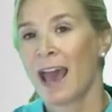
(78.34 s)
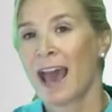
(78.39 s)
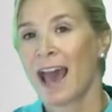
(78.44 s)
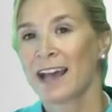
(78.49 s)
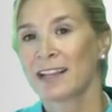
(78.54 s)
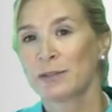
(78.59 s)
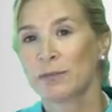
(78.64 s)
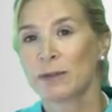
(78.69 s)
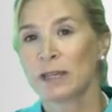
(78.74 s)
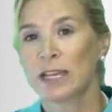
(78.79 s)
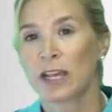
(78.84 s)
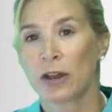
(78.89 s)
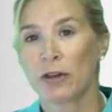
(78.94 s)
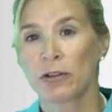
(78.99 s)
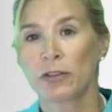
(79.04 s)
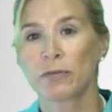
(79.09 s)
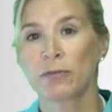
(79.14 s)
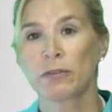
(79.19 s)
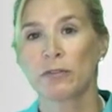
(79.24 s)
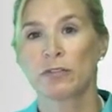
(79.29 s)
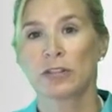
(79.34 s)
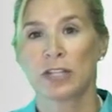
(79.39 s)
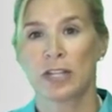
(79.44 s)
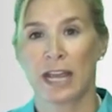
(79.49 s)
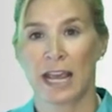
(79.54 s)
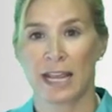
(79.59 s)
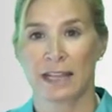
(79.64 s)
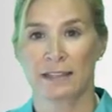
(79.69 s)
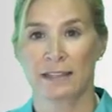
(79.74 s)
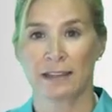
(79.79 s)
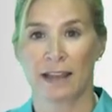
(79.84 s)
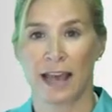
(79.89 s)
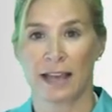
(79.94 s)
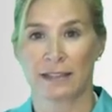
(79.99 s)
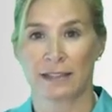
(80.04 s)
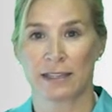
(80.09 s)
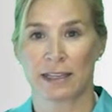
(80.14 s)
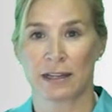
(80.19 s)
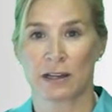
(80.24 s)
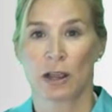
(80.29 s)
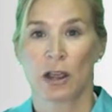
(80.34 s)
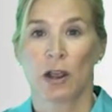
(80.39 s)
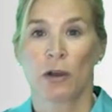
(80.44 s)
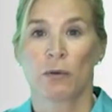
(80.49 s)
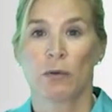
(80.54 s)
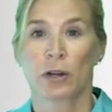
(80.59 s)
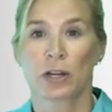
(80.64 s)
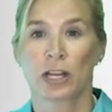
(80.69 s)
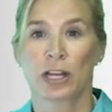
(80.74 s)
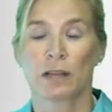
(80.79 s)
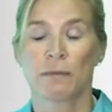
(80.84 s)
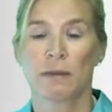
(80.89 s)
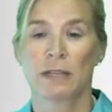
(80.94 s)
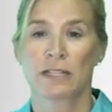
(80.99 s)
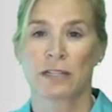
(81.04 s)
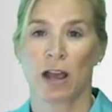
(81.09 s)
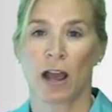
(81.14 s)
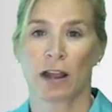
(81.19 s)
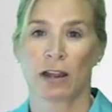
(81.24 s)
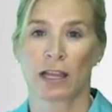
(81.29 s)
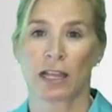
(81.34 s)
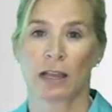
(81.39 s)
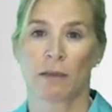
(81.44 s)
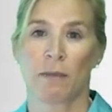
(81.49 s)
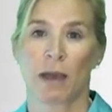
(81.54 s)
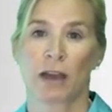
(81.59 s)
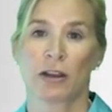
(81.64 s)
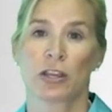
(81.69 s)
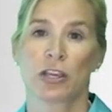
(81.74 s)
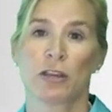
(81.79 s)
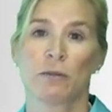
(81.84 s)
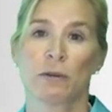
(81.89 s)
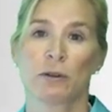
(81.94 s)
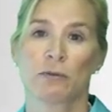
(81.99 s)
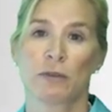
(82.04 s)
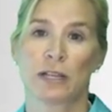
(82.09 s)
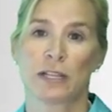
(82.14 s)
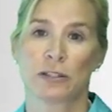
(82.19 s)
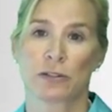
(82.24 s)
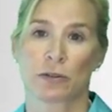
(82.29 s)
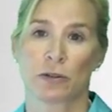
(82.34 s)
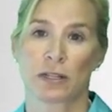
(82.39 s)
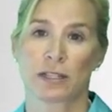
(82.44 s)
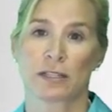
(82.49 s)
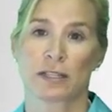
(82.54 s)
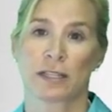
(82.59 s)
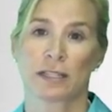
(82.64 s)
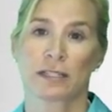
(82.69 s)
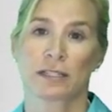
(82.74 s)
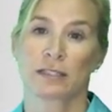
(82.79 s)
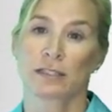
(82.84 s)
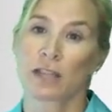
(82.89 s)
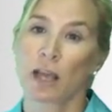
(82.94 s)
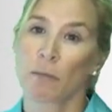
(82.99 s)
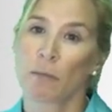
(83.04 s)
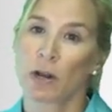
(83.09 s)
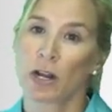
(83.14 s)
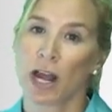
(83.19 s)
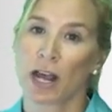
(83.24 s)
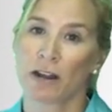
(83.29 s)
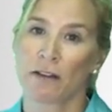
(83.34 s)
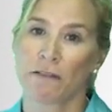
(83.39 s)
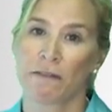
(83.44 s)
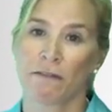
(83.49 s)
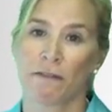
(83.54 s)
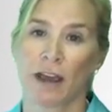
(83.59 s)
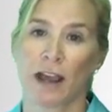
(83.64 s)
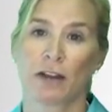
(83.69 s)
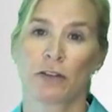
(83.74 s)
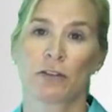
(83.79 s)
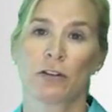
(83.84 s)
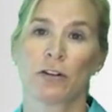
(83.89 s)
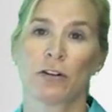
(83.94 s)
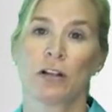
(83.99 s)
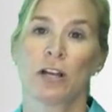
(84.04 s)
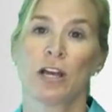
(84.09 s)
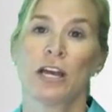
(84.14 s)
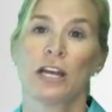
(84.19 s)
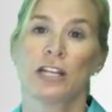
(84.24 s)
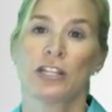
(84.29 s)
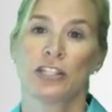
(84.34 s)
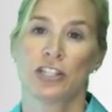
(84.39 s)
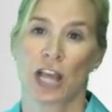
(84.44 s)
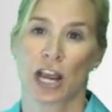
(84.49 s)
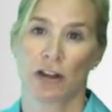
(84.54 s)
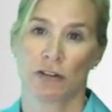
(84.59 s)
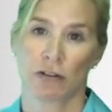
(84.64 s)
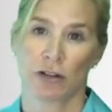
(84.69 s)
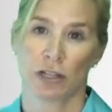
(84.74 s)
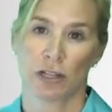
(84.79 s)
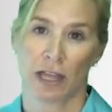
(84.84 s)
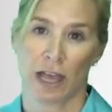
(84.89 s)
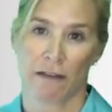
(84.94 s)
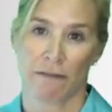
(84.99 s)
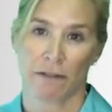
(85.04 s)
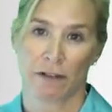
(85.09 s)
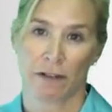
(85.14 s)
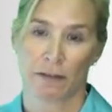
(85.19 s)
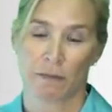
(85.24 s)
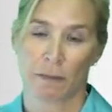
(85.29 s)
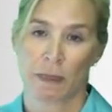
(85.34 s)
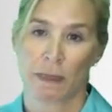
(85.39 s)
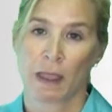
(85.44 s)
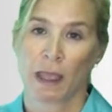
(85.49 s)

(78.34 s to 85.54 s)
As we go through today's lesson, we're going to be talking about human resources somewhat on a federal general level.